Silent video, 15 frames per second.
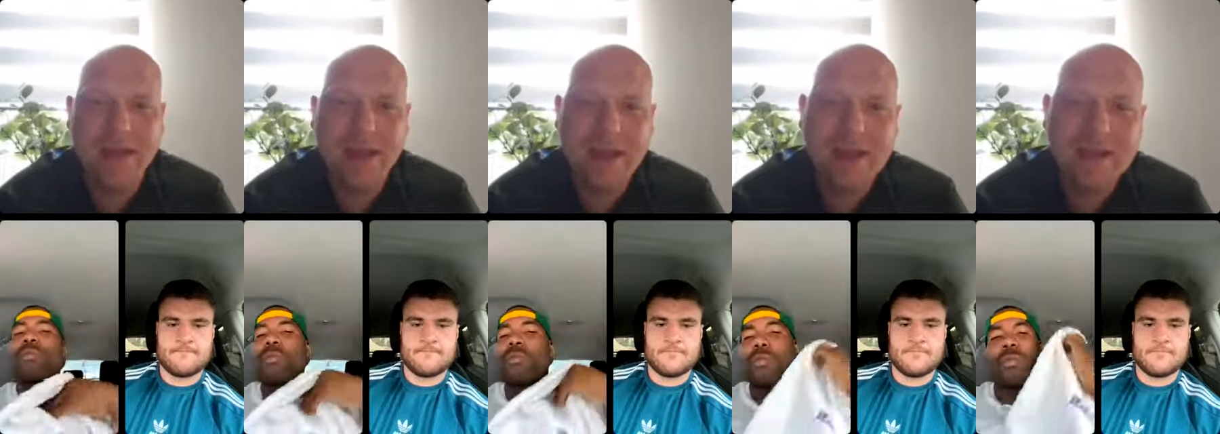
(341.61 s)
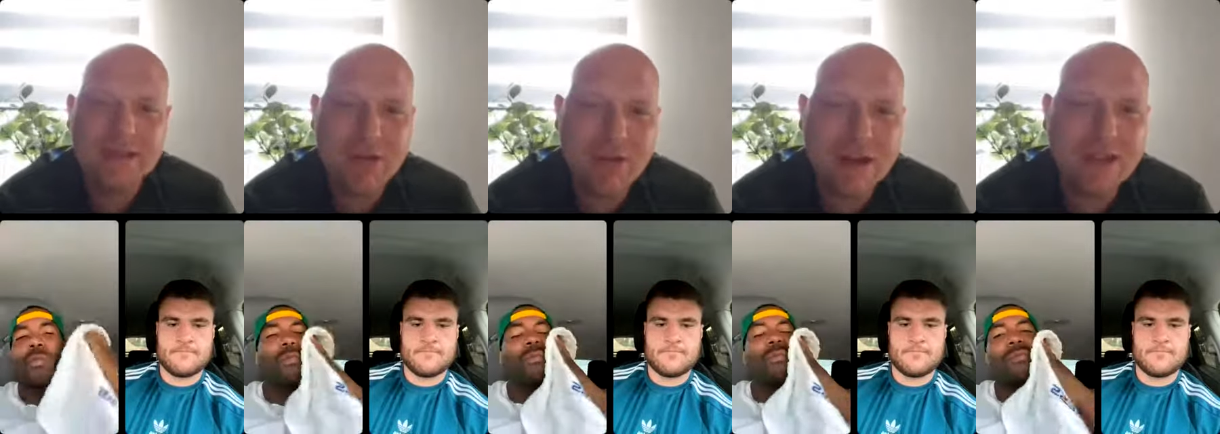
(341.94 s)
Speaker 1: is
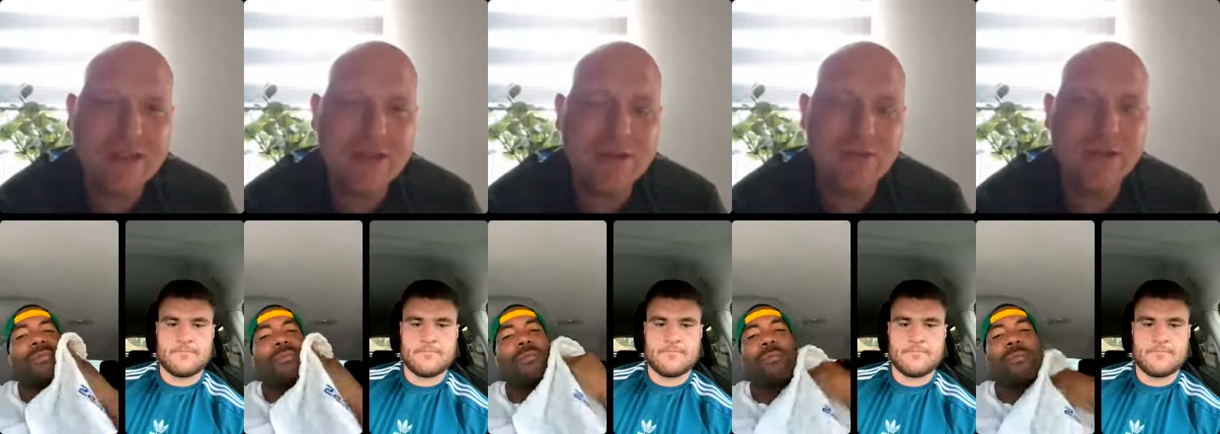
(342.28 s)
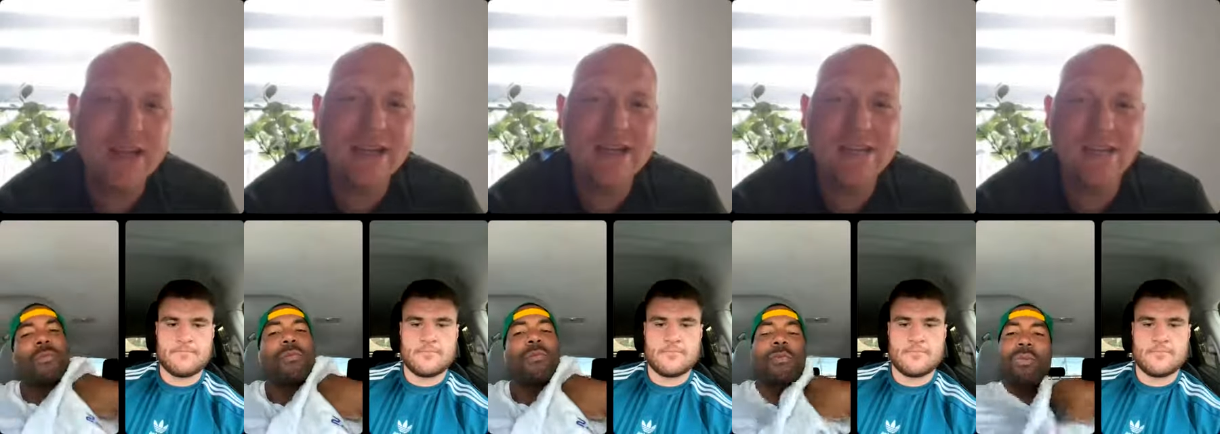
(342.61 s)
there anything
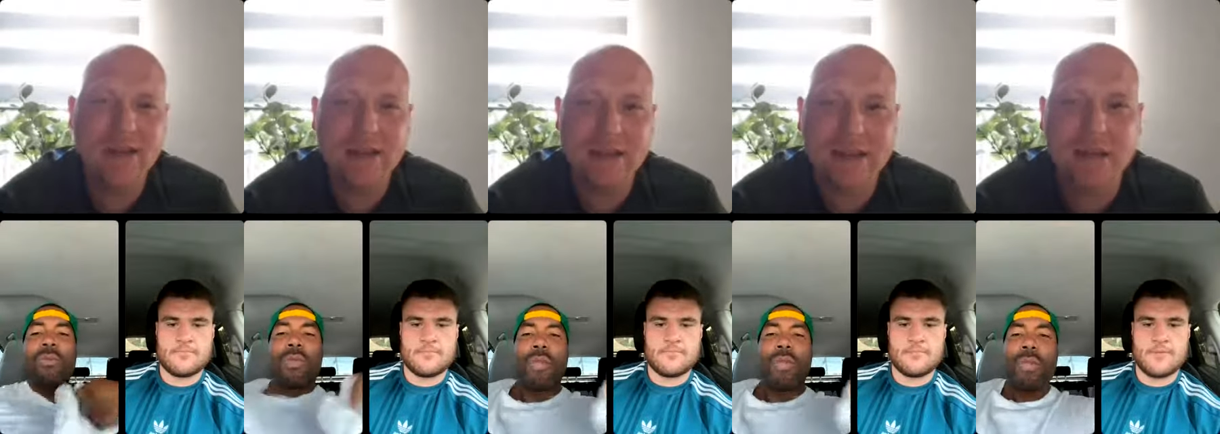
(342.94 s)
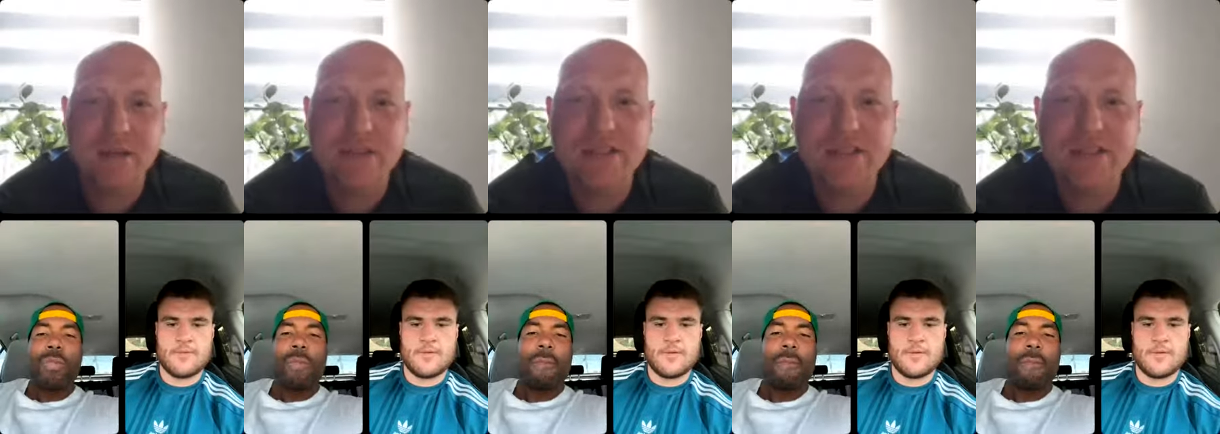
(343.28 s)
realistically you can